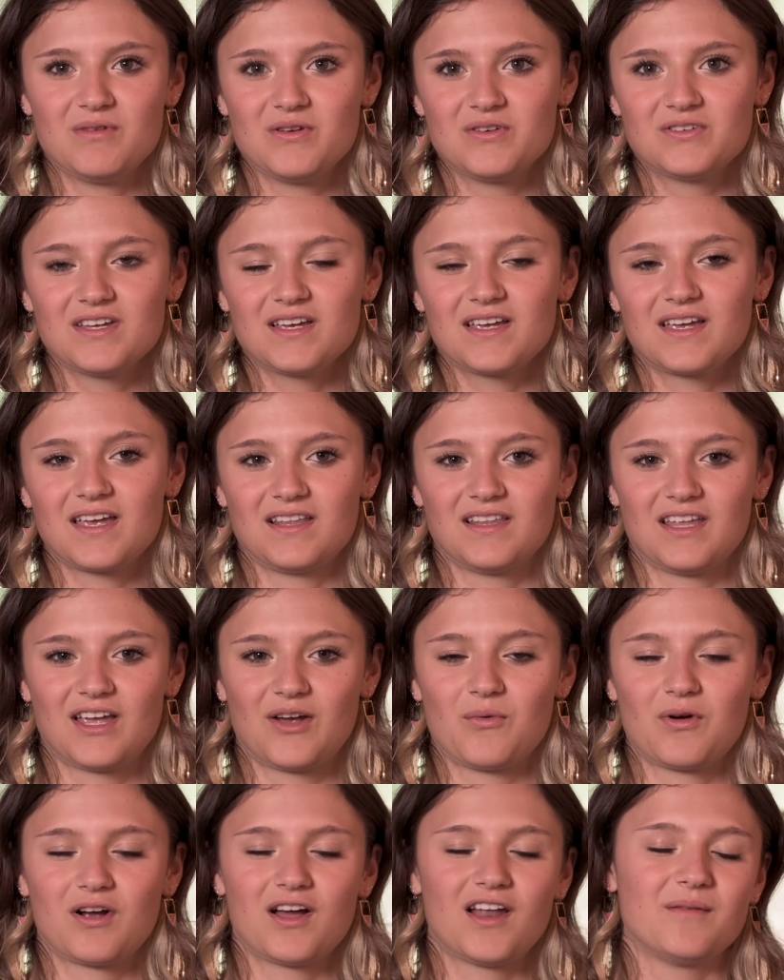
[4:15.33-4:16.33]
music and like
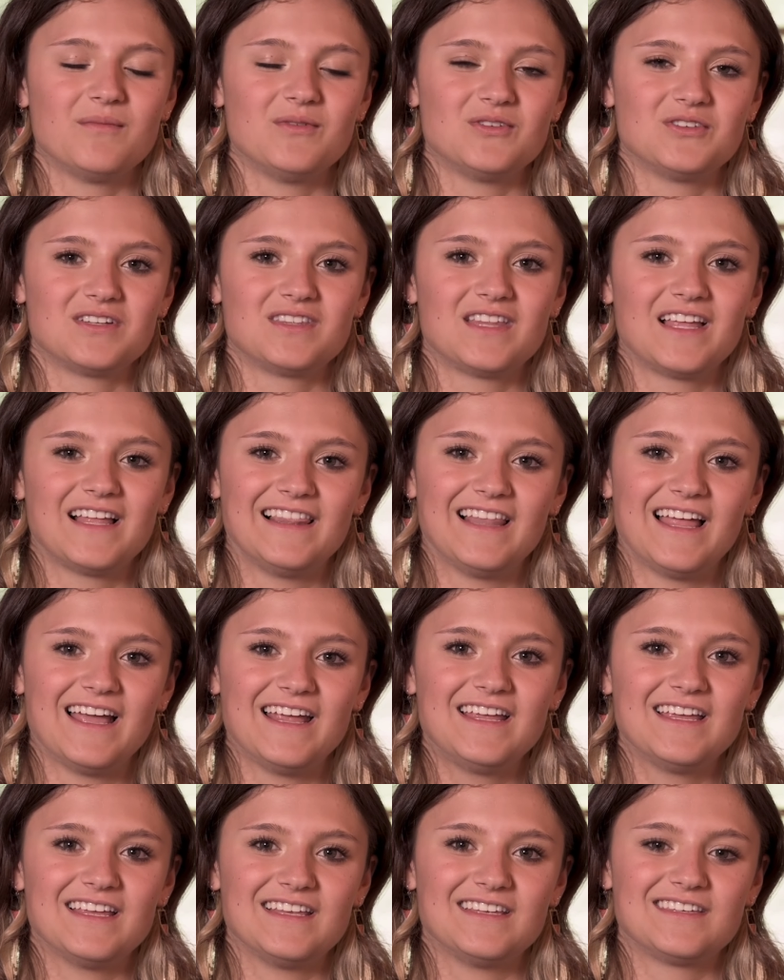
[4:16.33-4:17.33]
what kind of music they
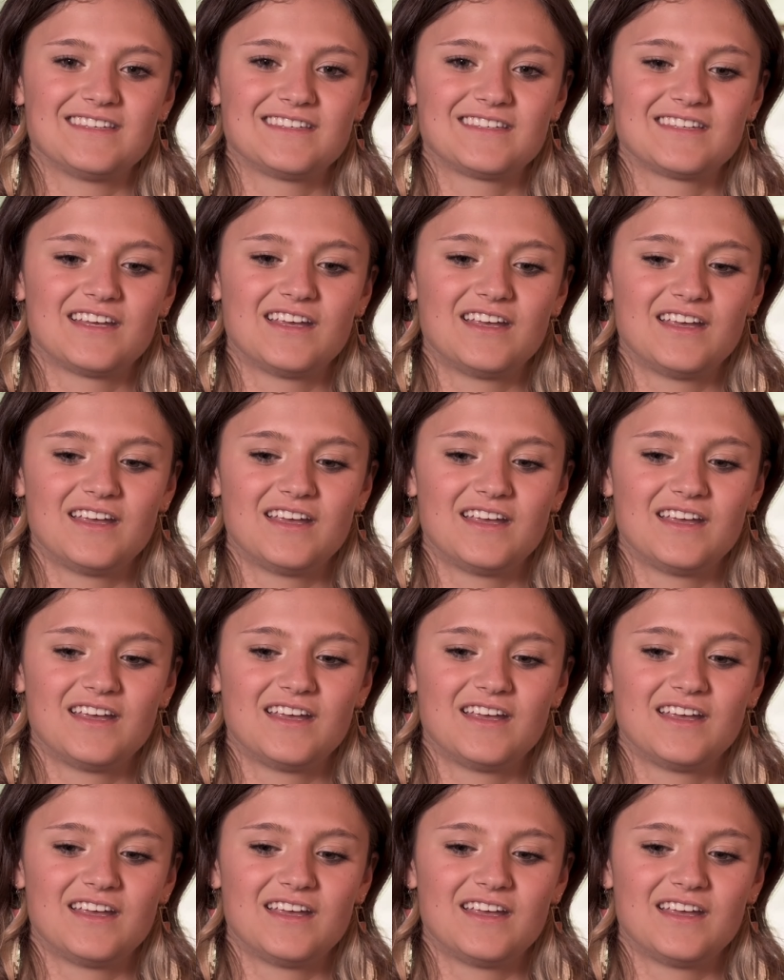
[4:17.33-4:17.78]
like is